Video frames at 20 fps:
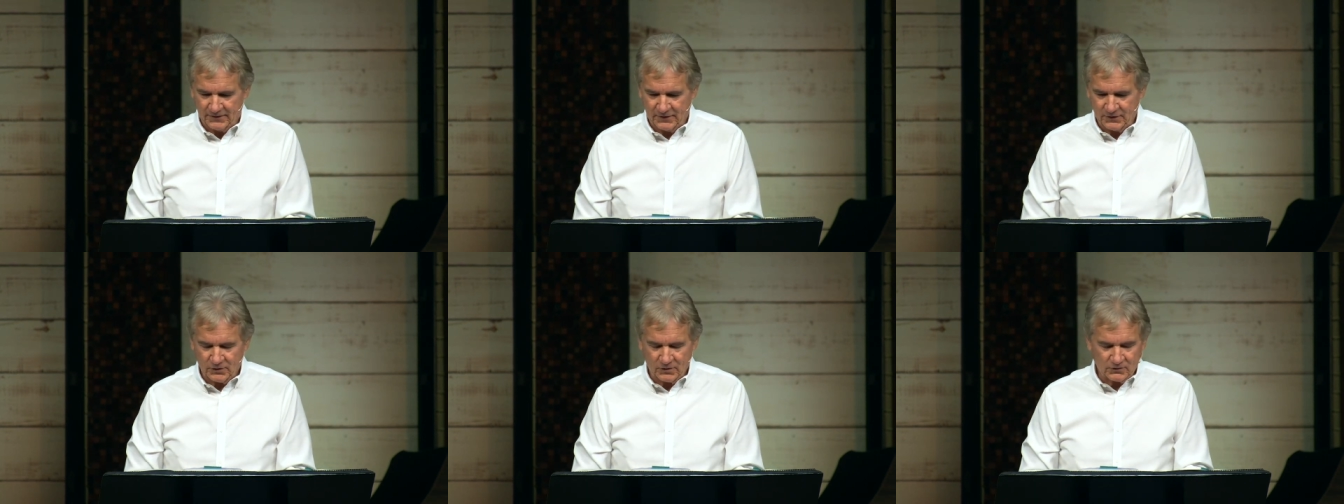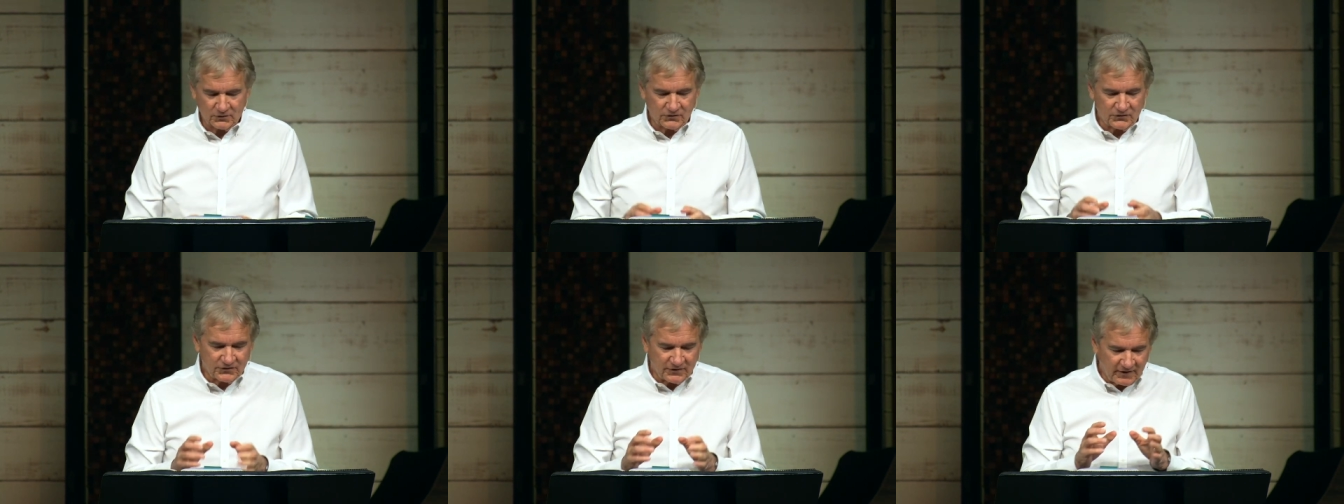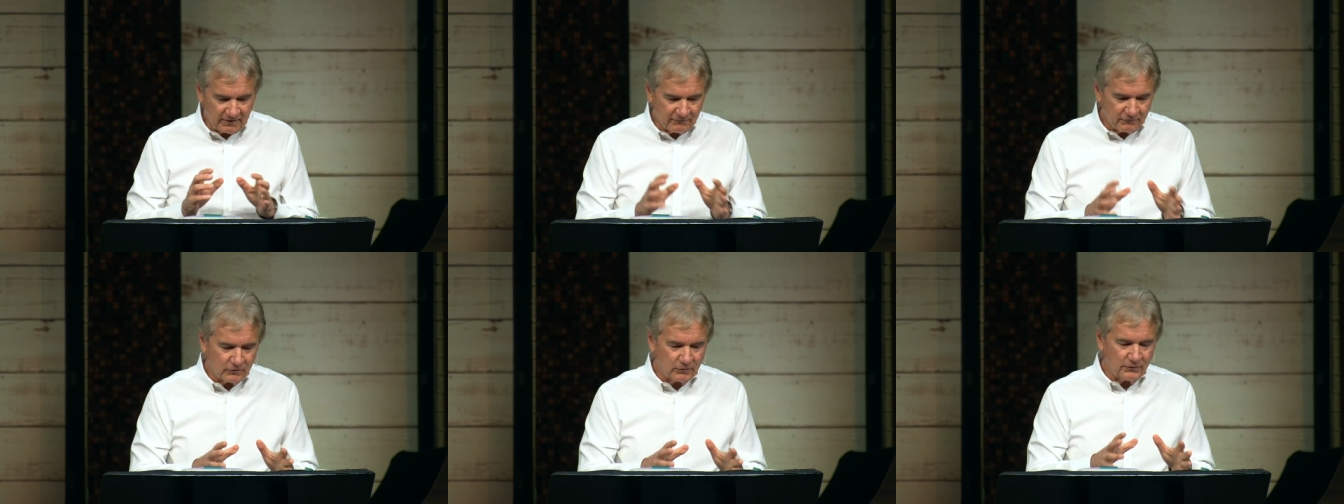There are
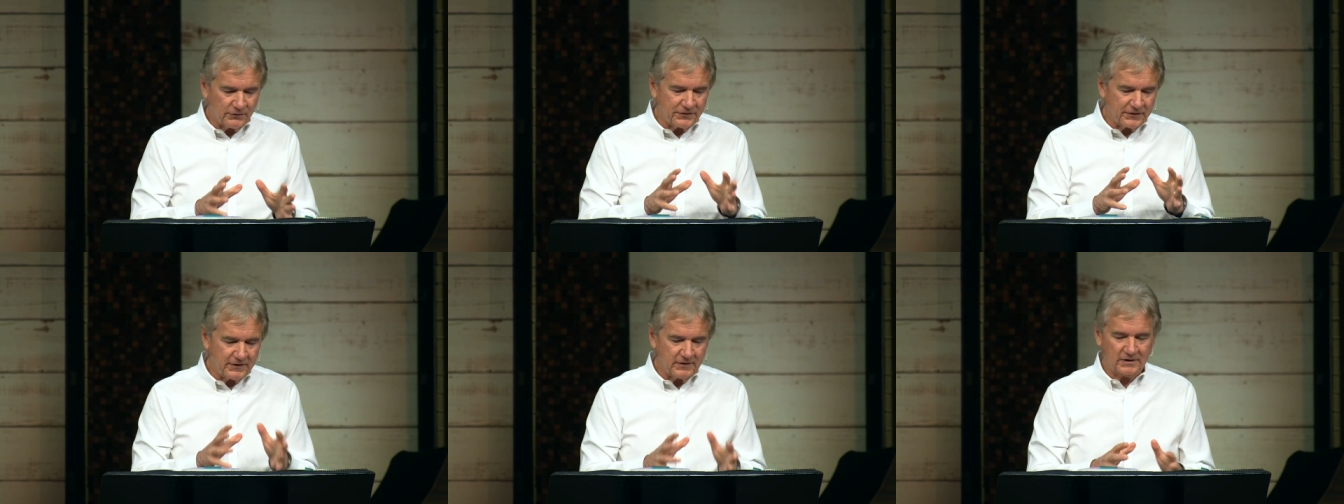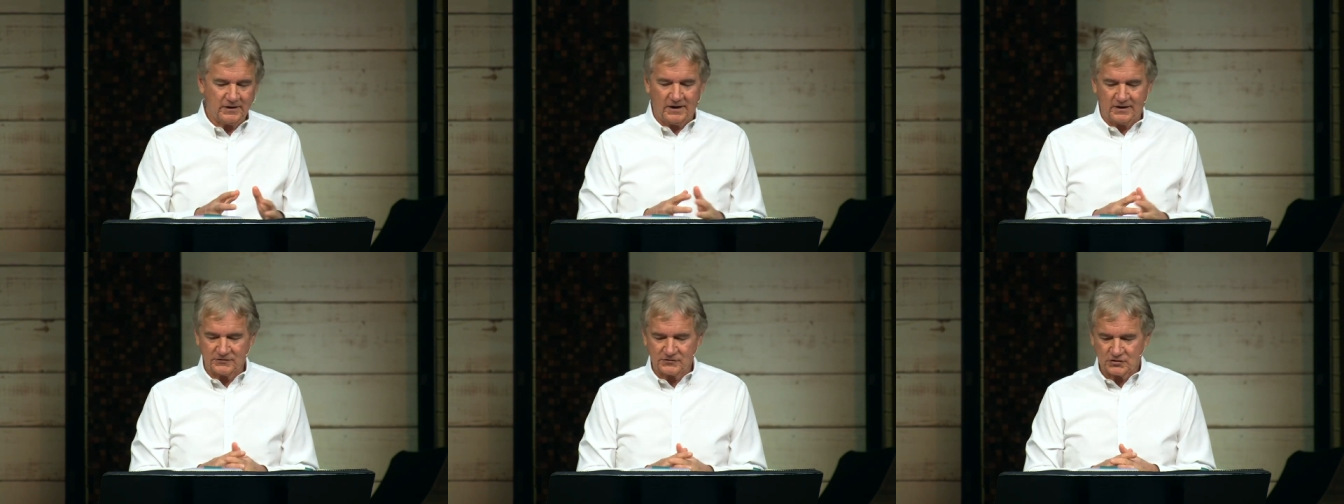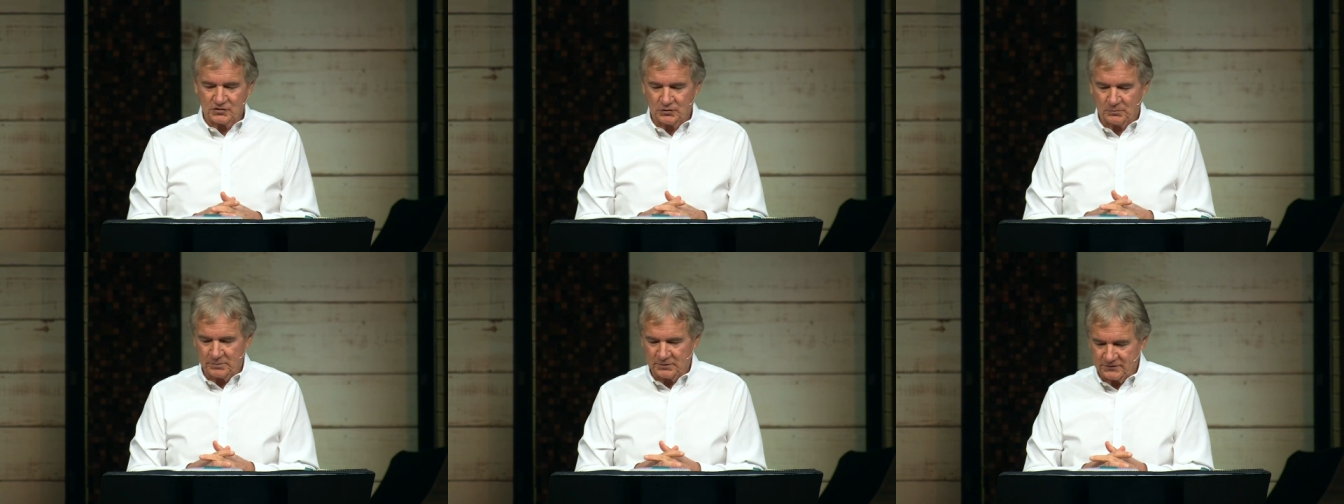several
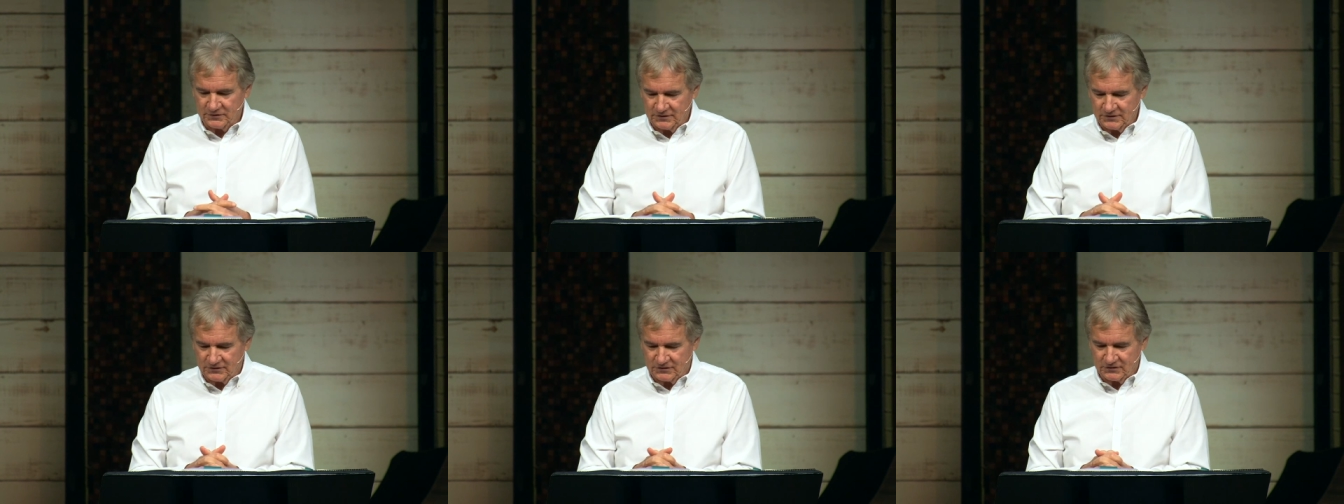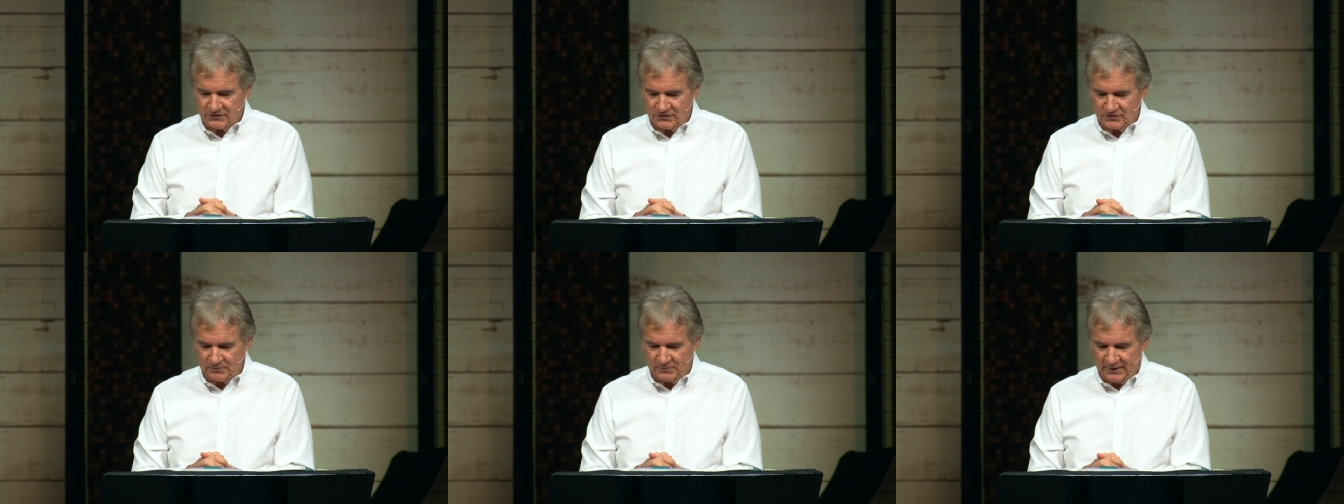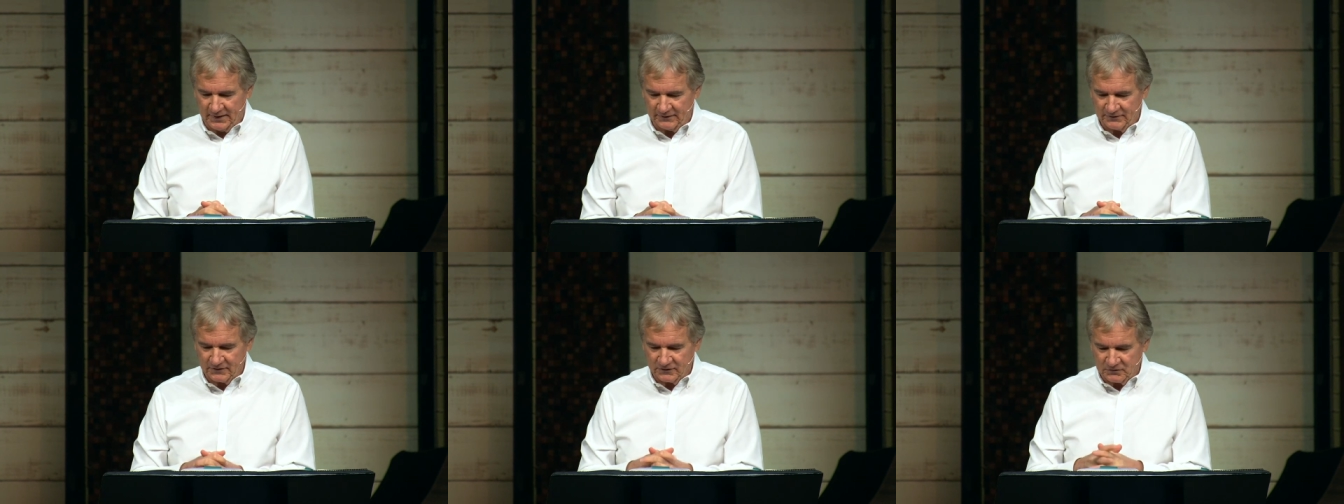theological positions
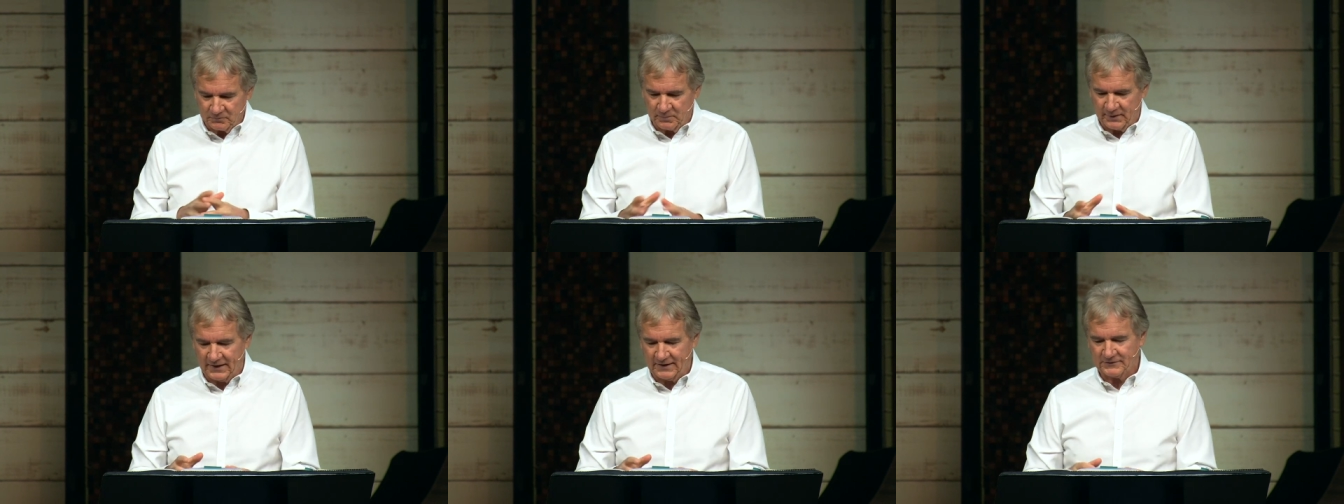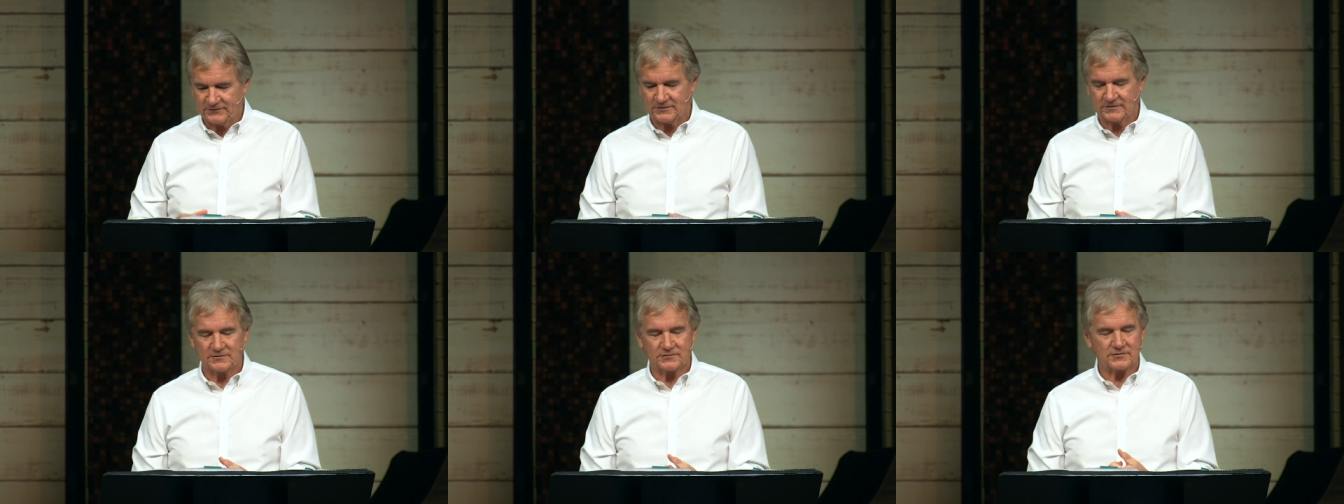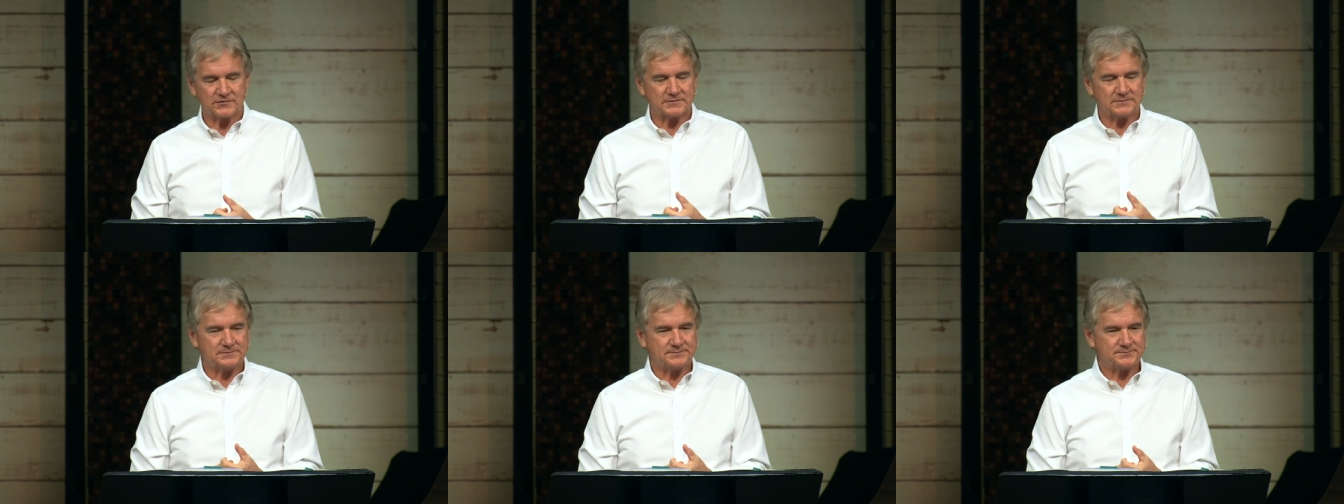about this
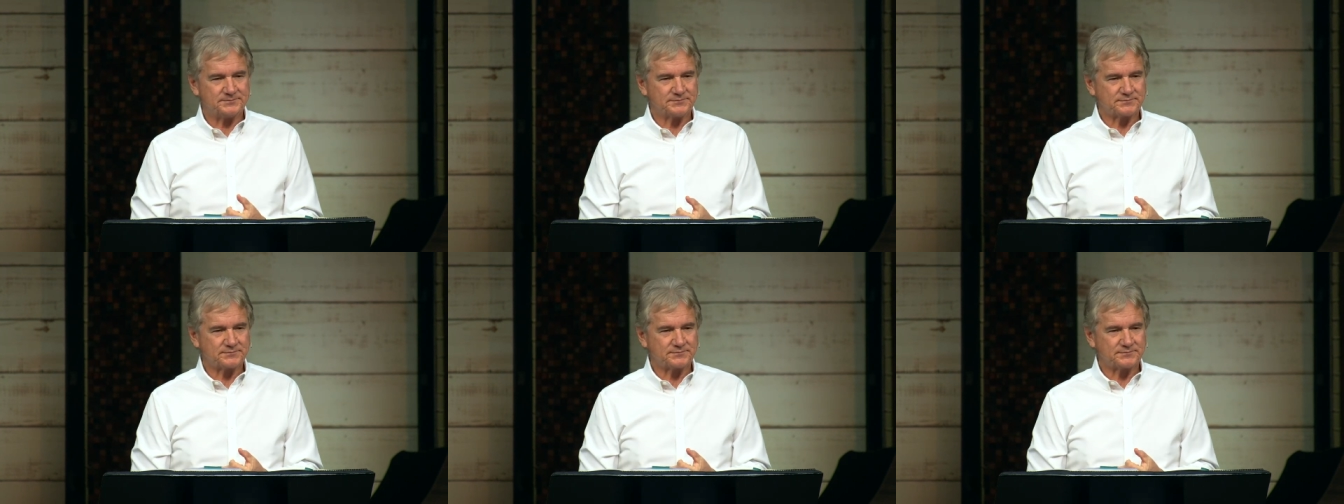passage,